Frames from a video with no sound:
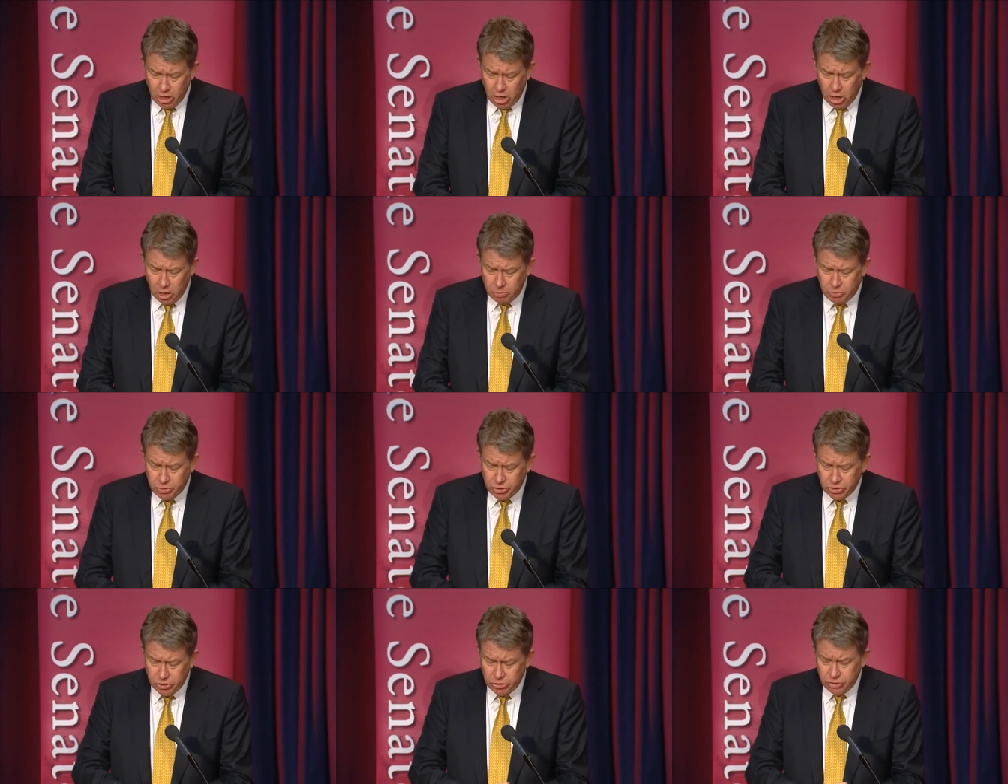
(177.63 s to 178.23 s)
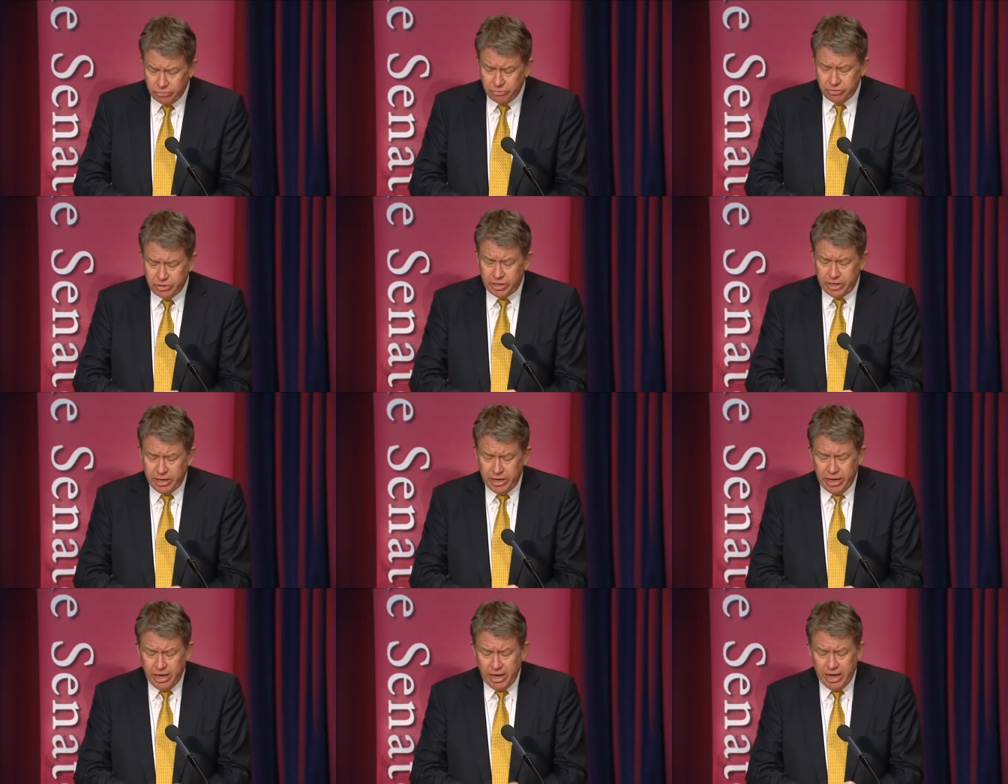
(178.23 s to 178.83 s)
observed
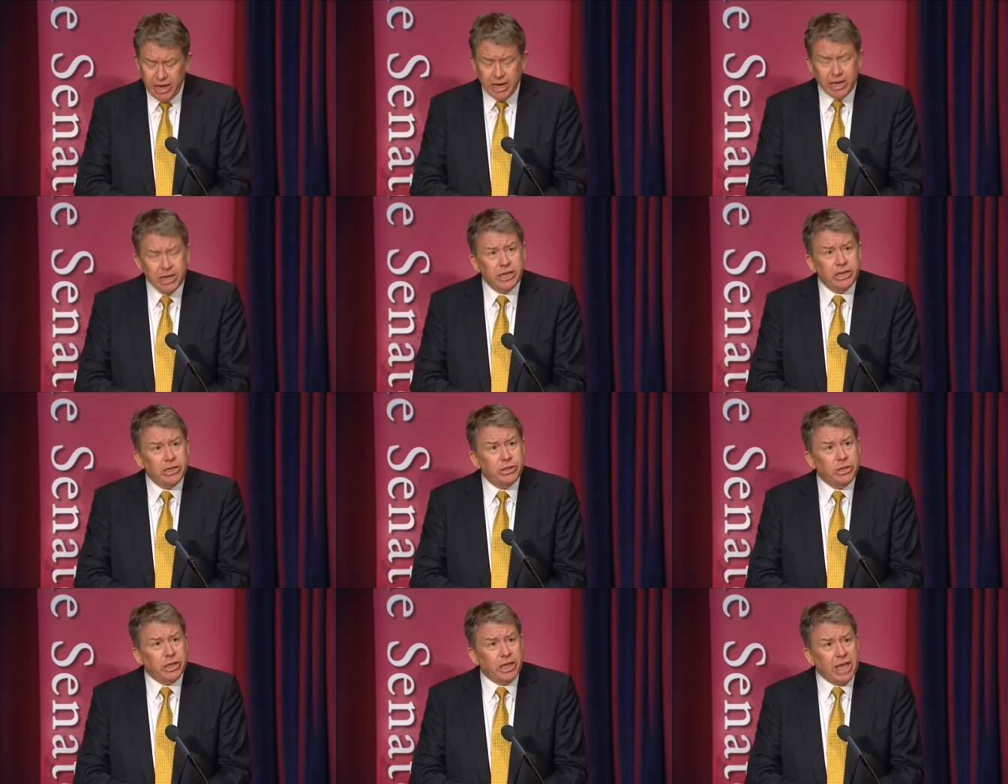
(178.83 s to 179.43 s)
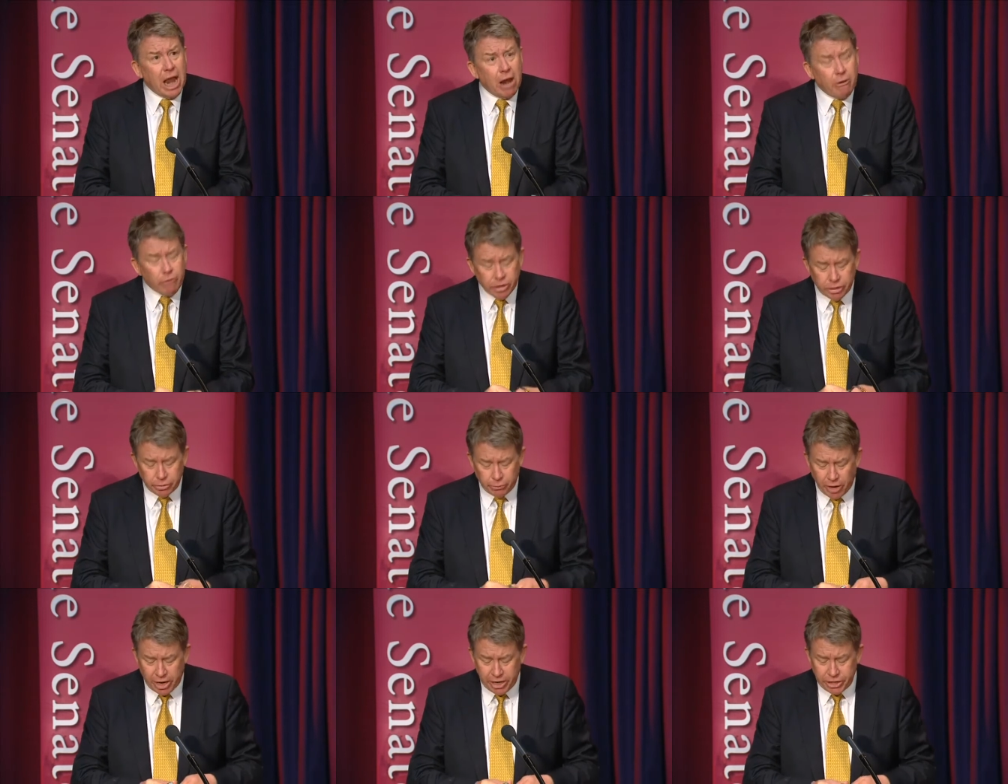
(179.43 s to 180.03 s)
in the Garran
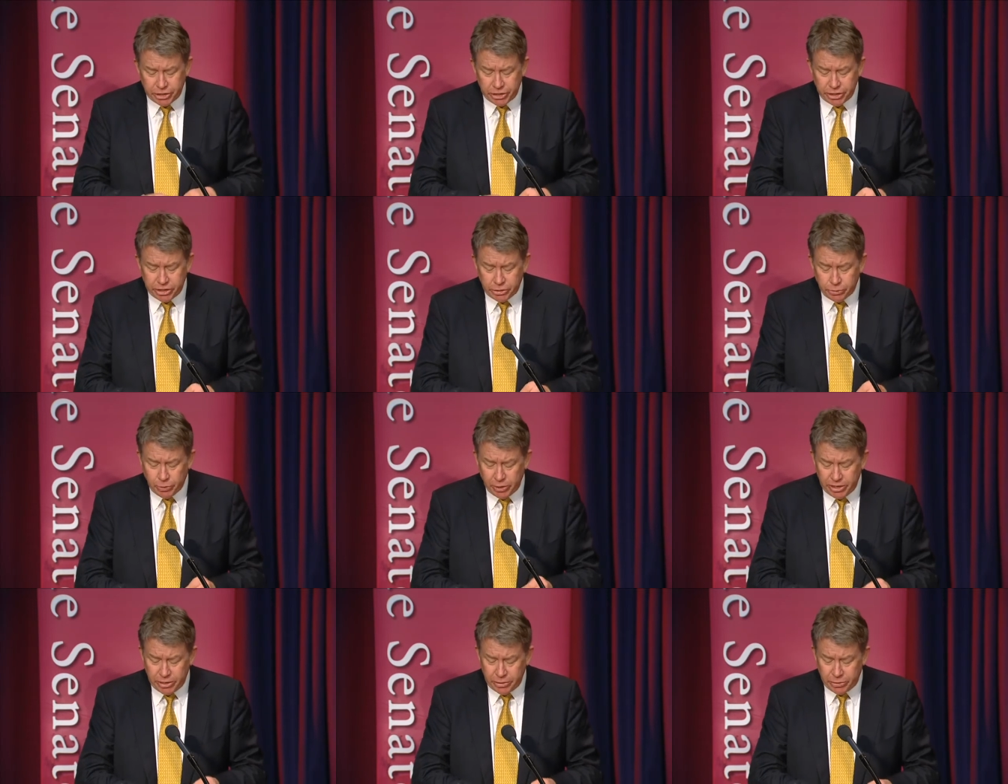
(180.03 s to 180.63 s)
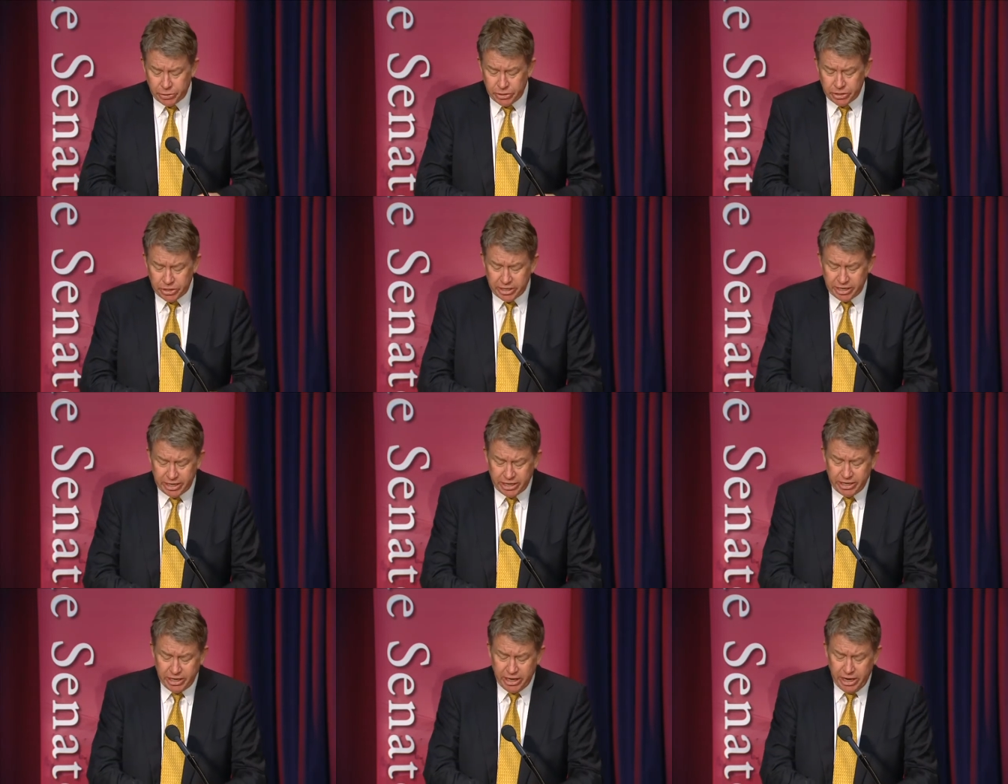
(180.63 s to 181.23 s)
Oration in
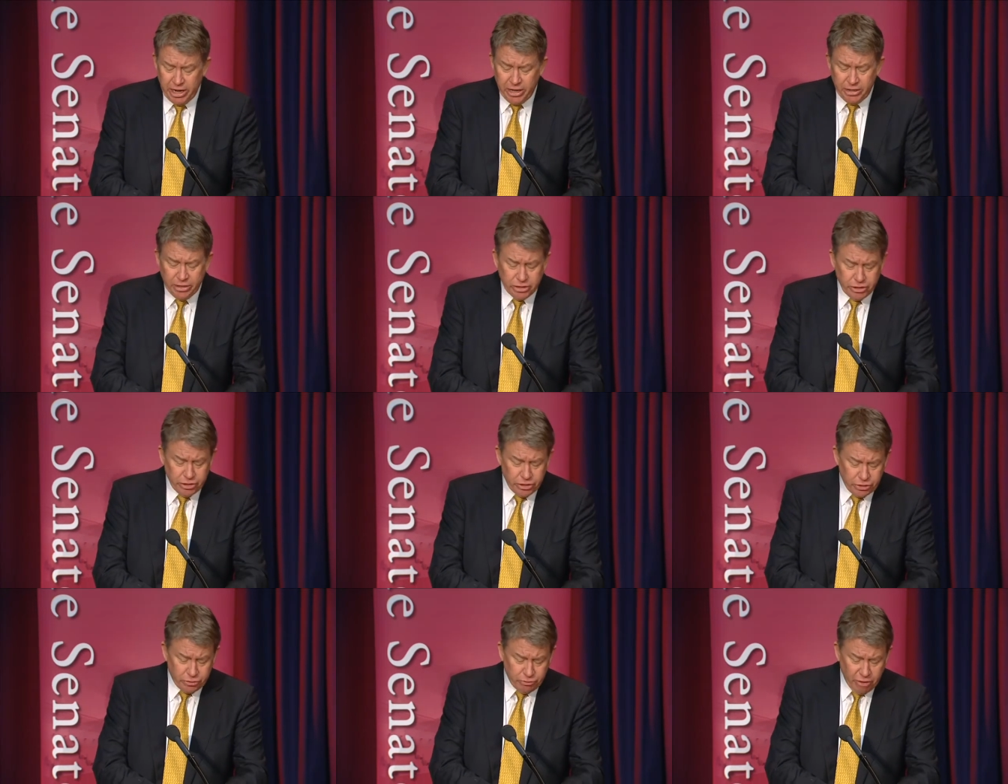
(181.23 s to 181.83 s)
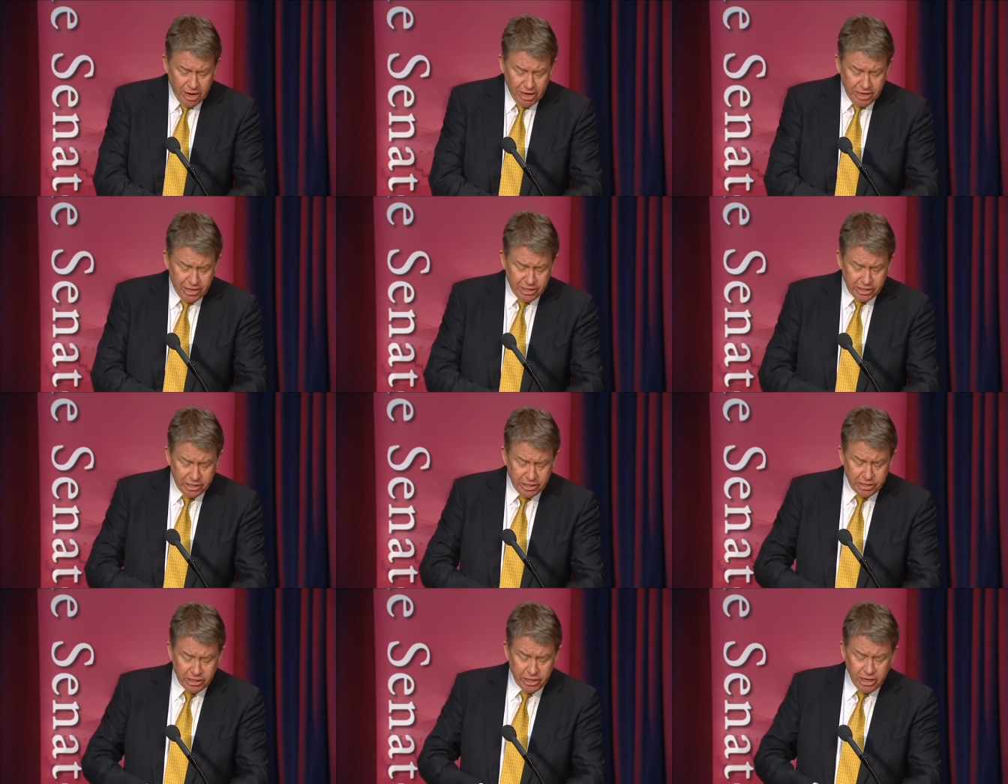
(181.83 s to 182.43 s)
2013 that
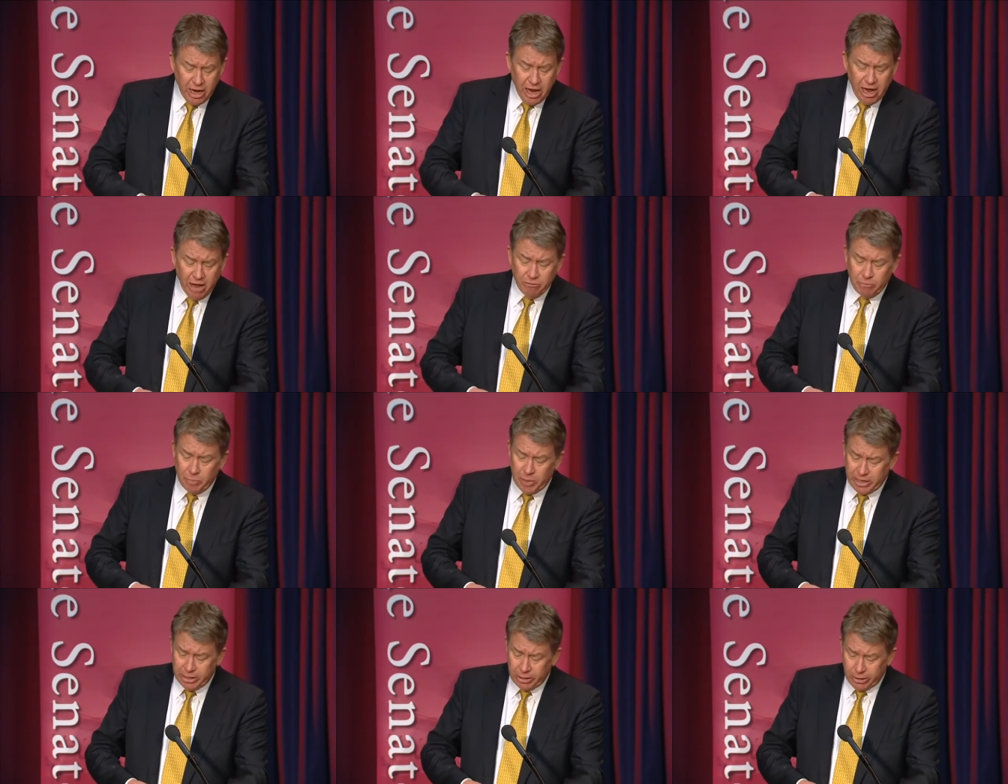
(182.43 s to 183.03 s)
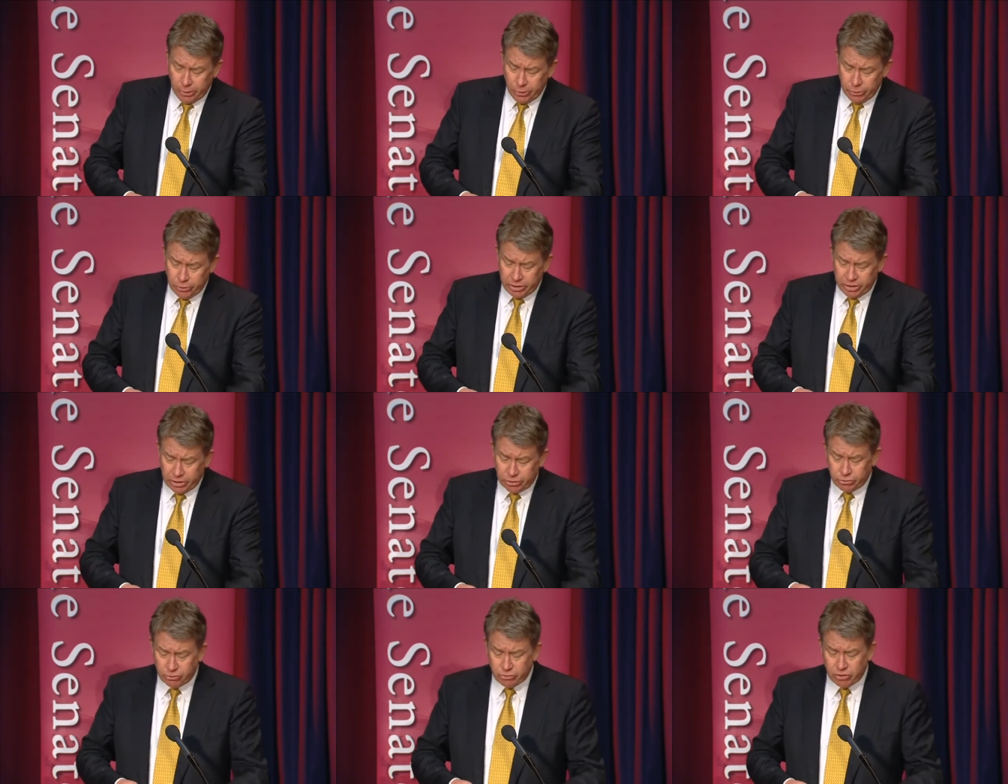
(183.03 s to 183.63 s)
Australians have been
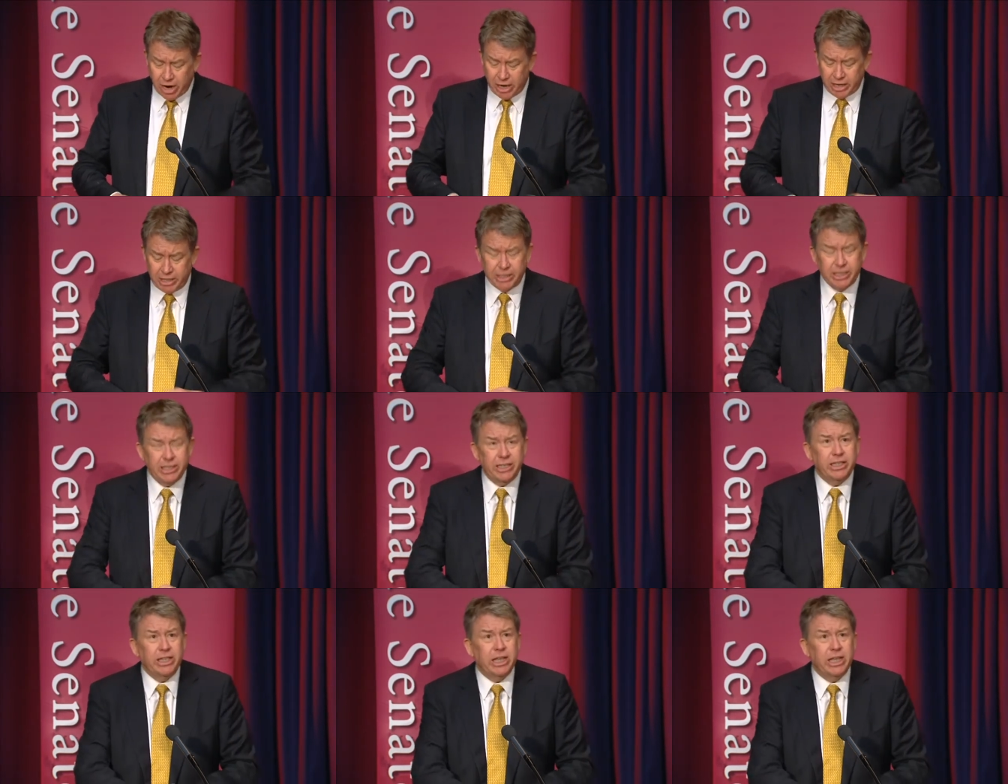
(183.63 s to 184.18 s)
losing trust in